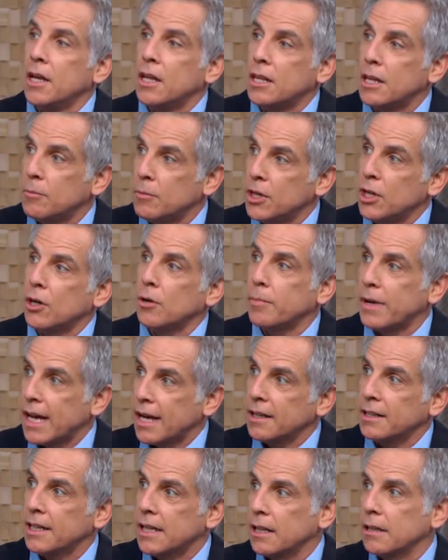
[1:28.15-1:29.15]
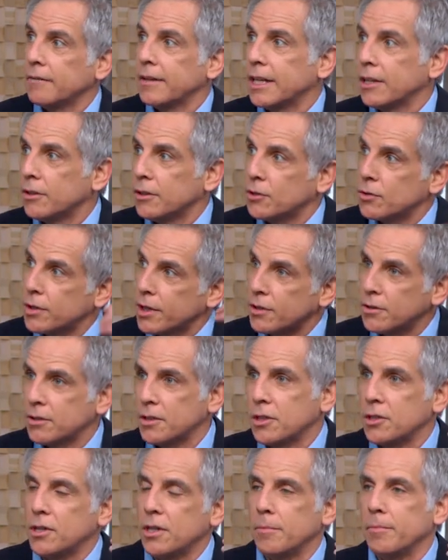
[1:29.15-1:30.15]
then when you go back in the elevator, it triggers
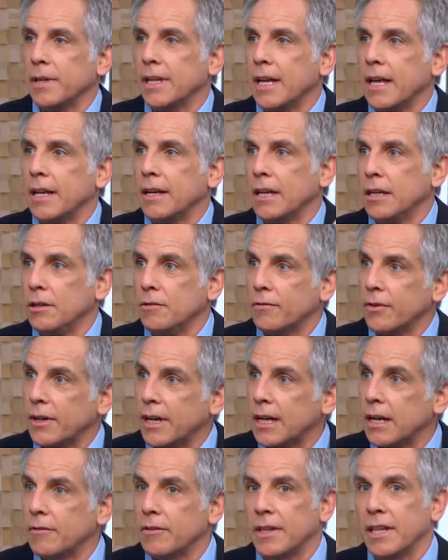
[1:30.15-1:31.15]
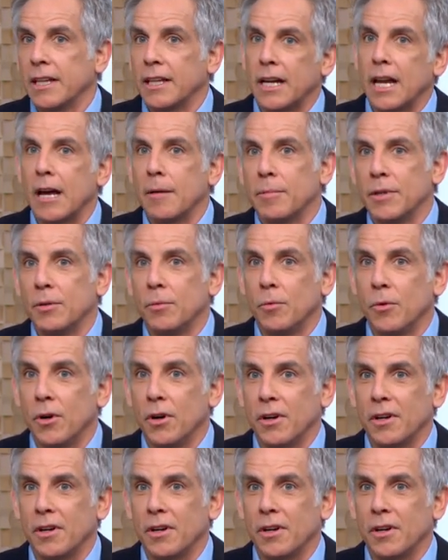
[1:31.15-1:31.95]
the chip again, and you forget everything that happened at work.